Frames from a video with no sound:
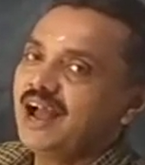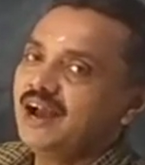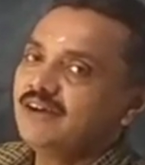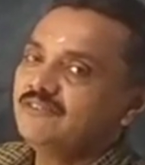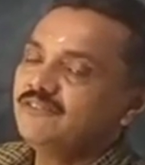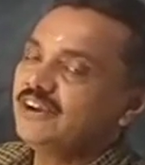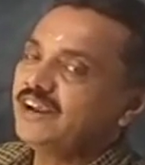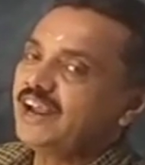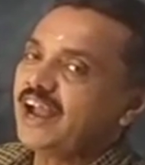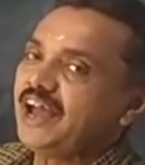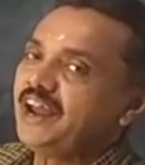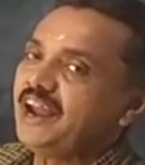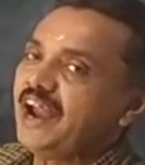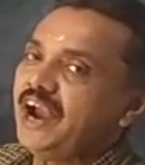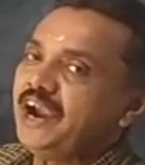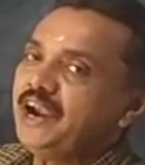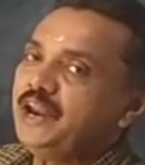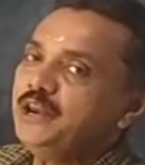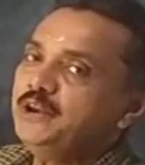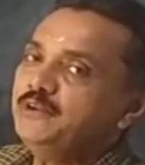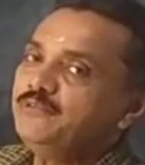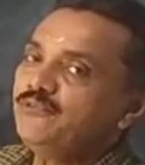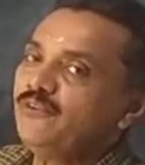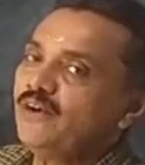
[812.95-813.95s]
we can
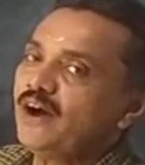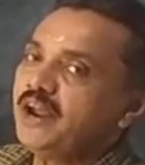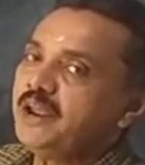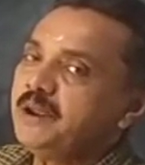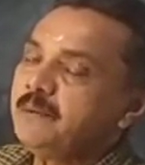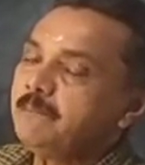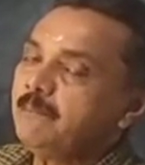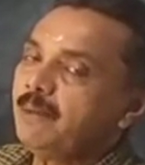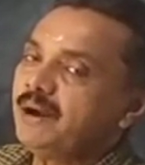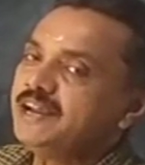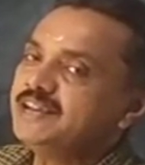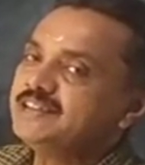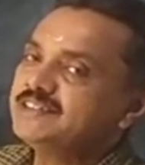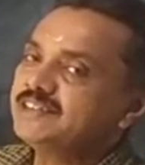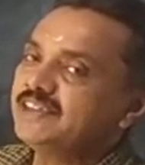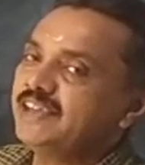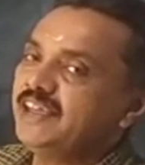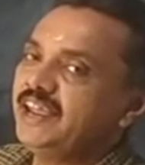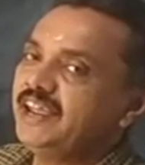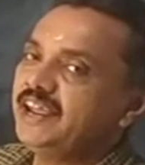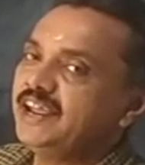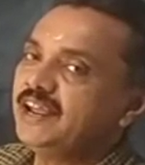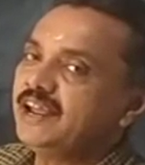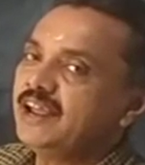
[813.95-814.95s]
identify by
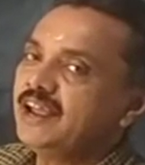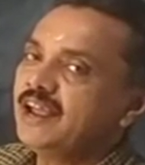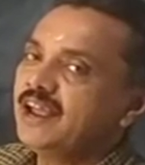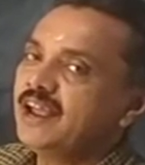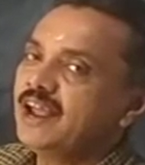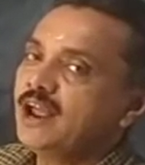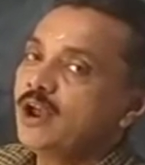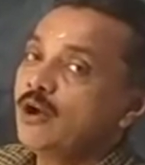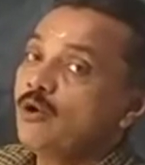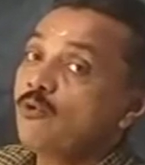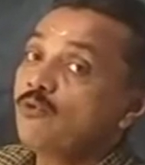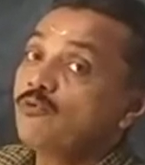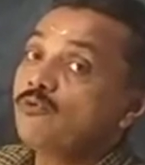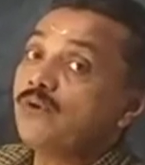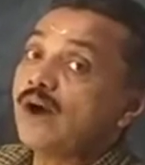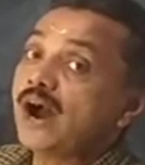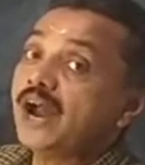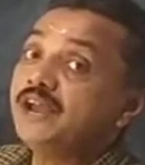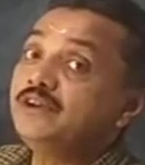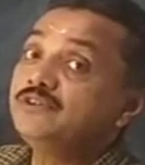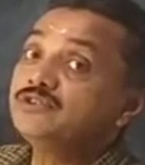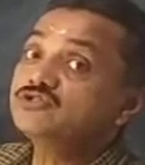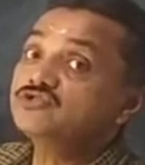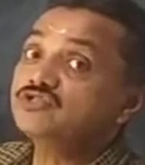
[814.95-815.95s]
seeing
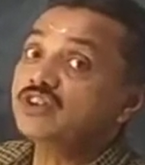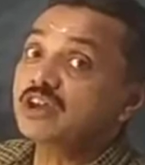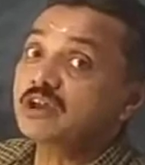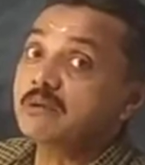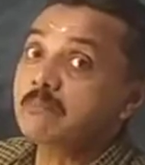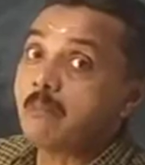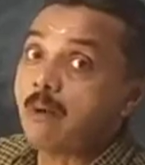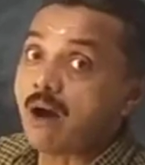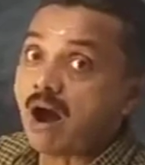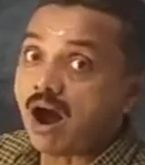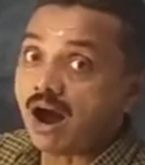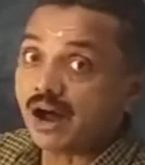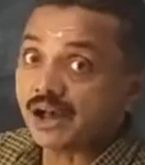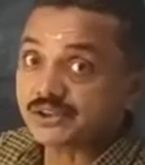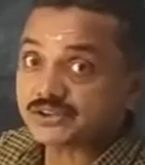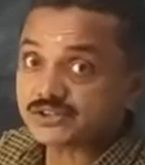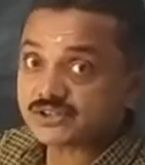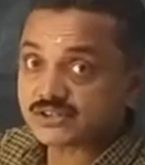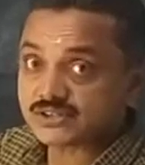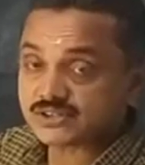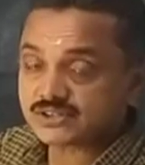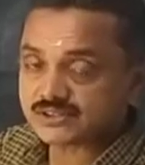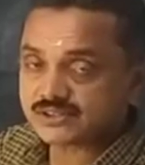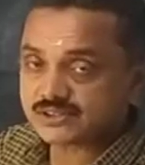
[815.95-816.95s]
5
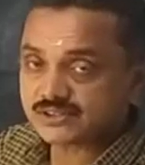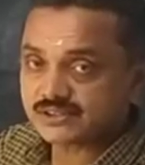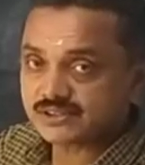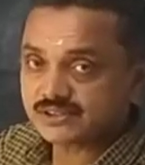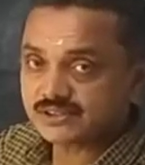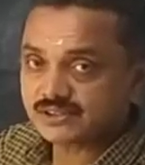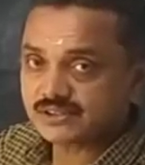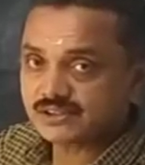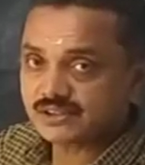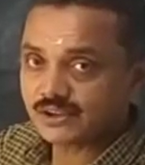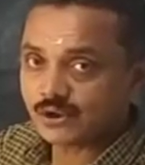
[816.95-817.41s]
stigmas.